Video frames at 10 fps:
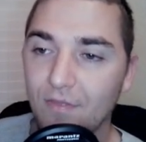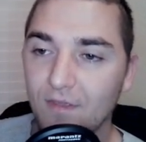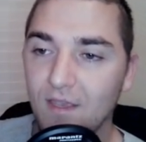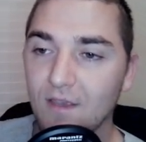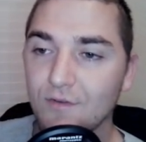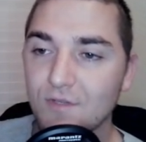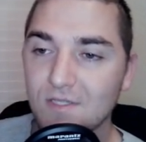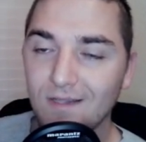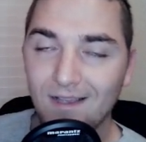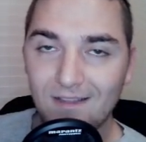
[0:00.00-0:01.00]
The gear is
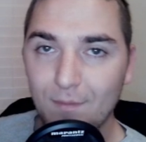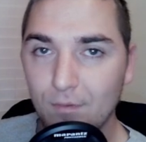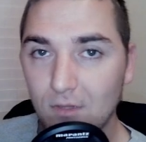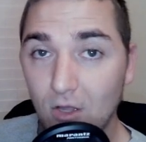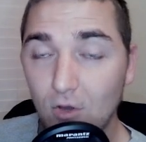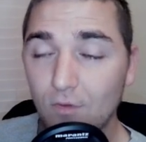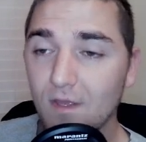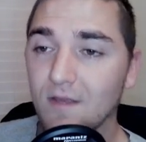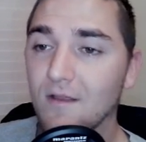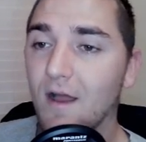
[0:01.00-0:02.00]
slightly below the
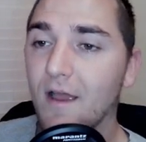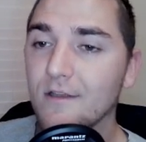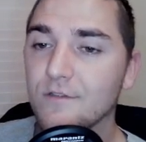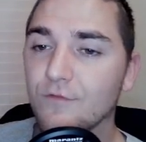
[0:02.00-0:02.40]
Undying's